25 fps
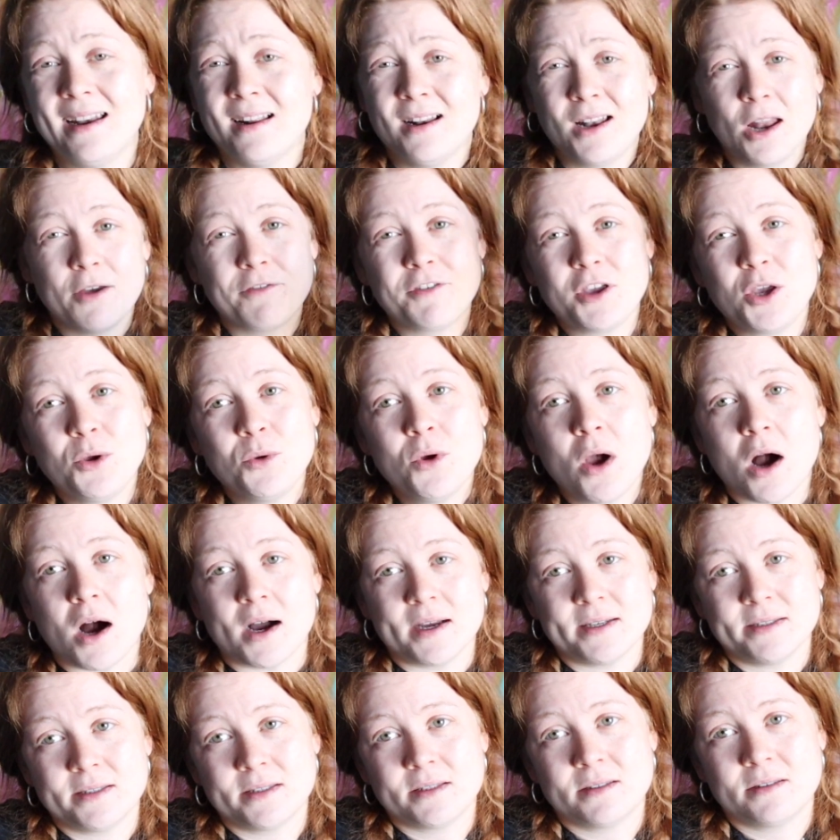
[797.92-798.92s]
I love you
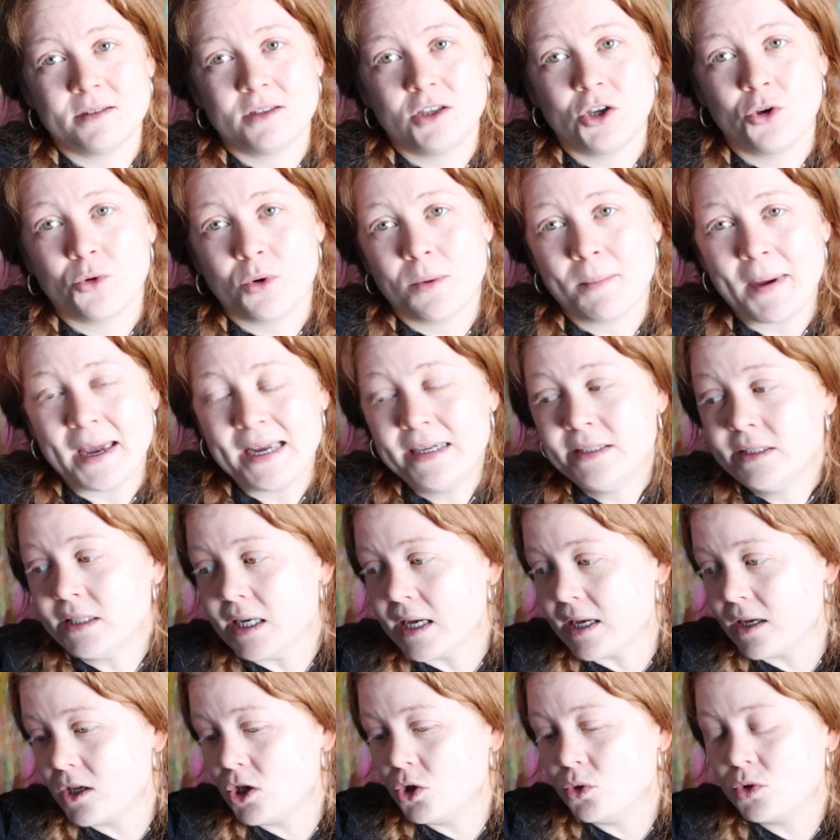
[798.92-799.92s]
guys. You're
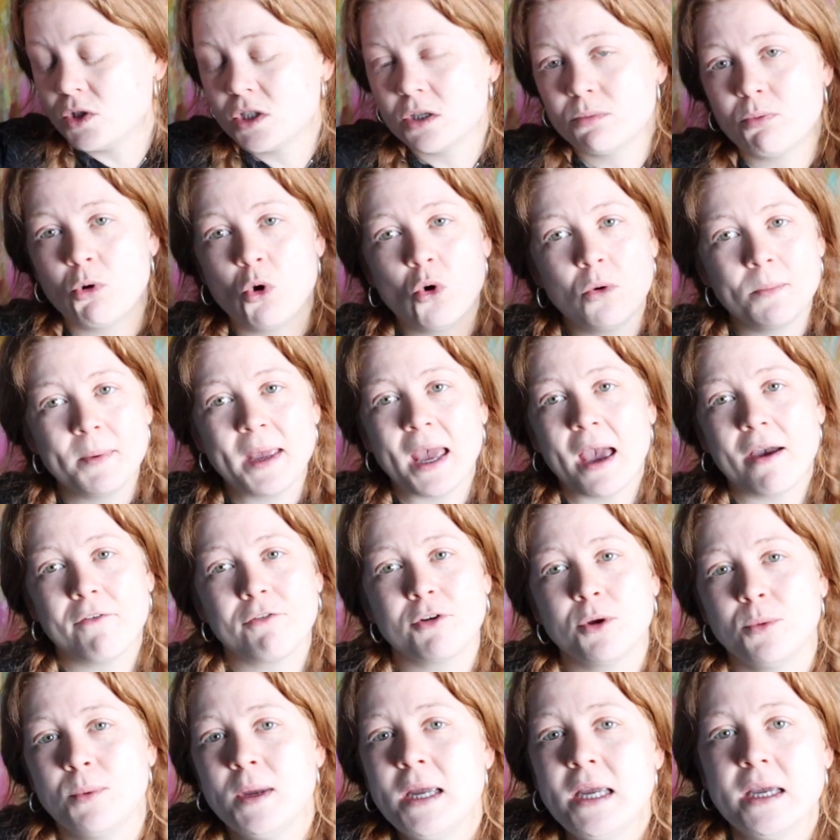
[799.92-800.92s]
amazing. You support me
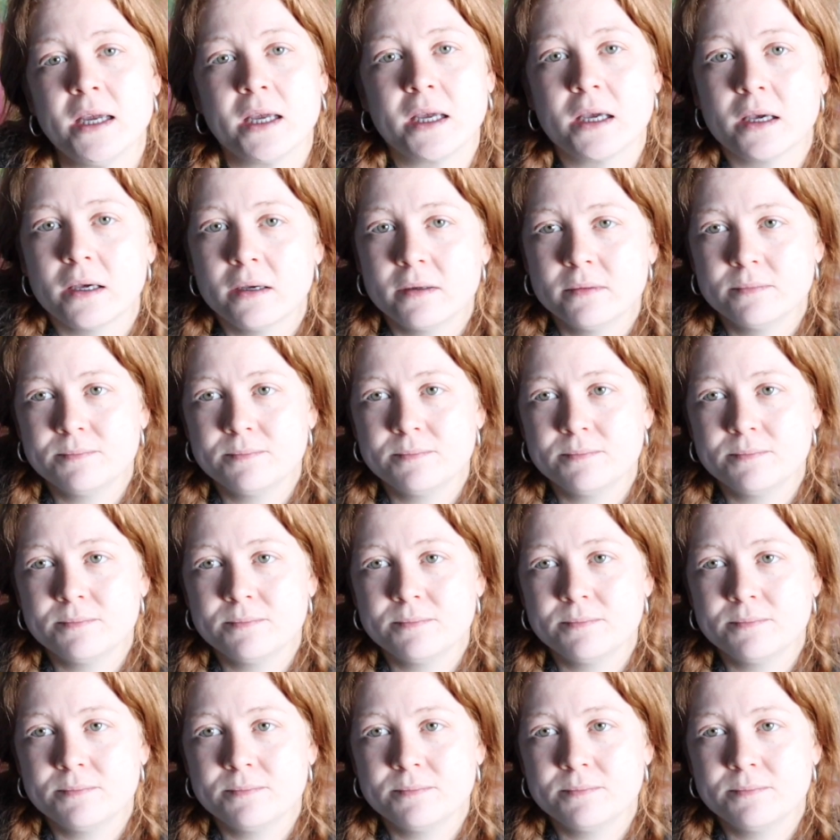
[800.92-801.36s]
every week.